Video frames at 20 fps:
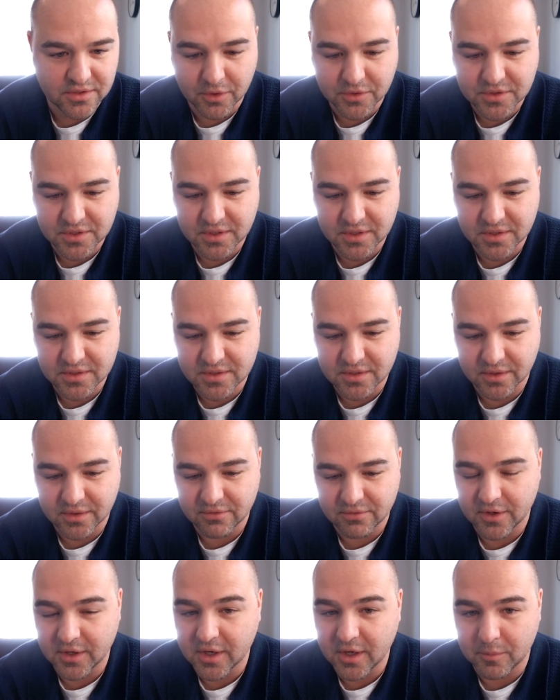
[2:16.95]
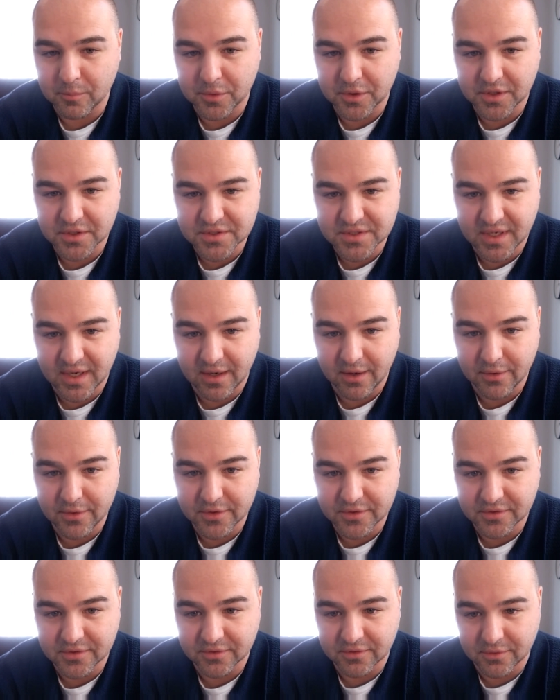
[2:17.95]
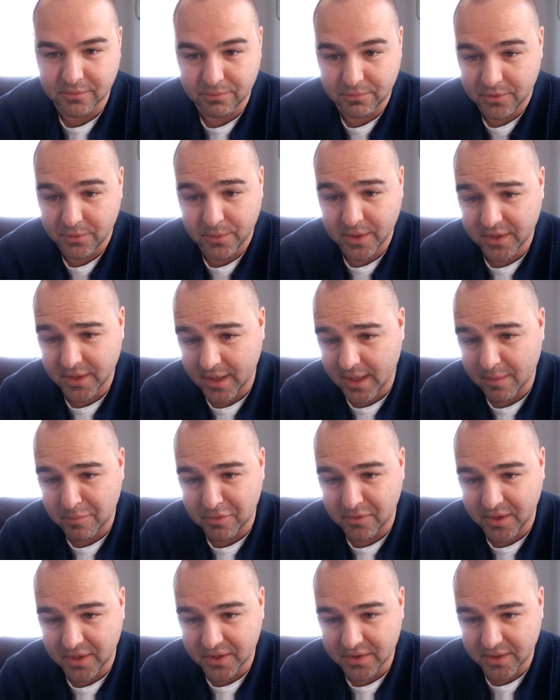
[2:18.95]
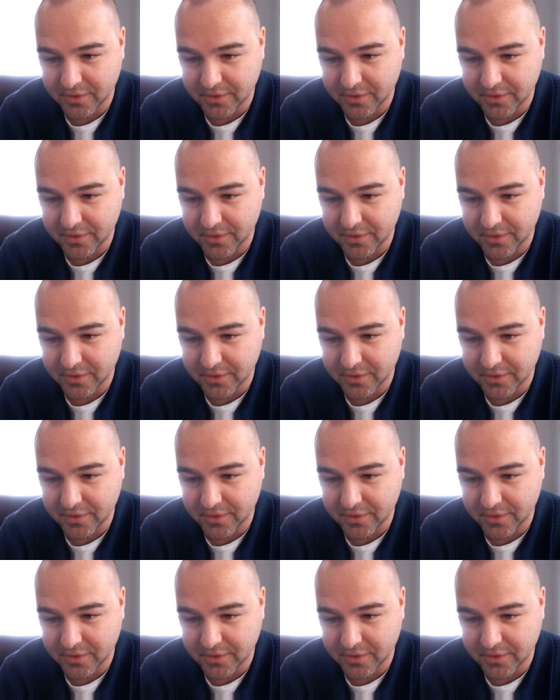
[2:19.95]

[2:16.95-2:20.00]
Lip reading: Most of these delivery companies now, this is the way they operate.